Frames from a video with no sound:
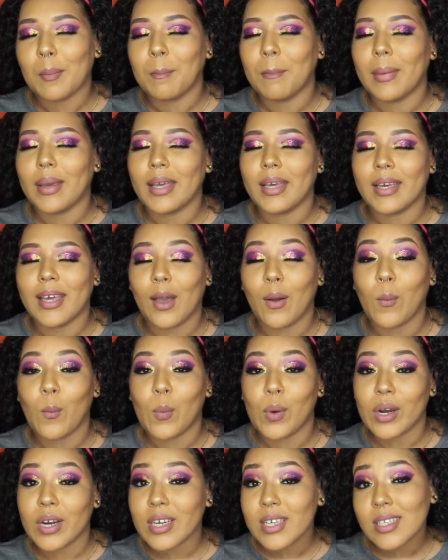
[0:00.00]
make it get
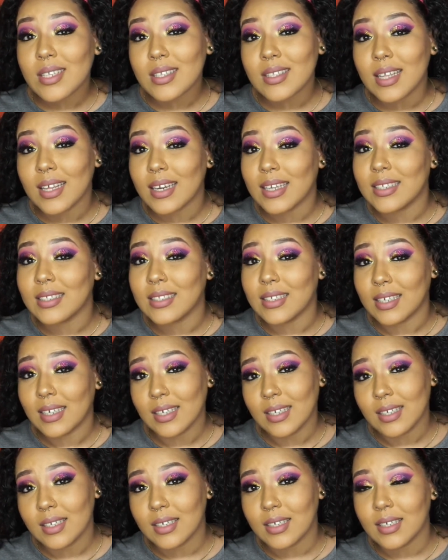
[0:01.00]
worse than it
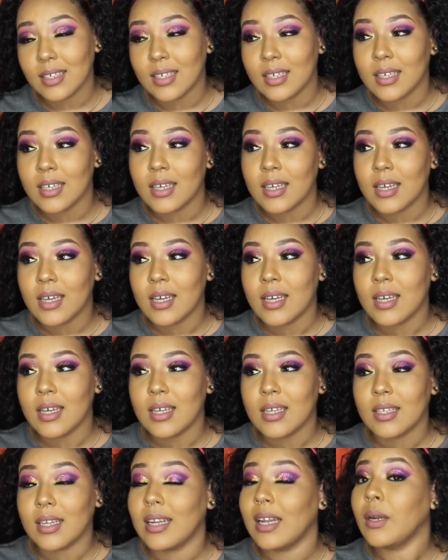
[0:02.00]
did
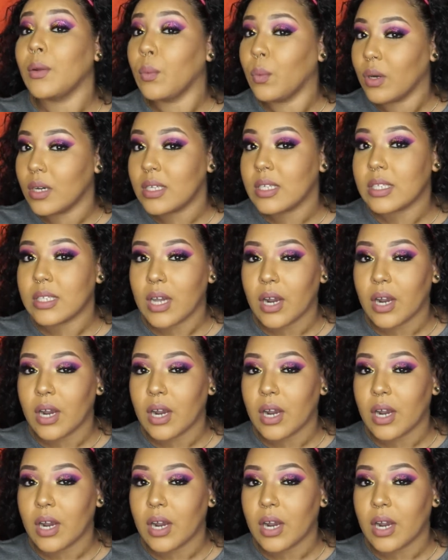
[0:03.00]
than it was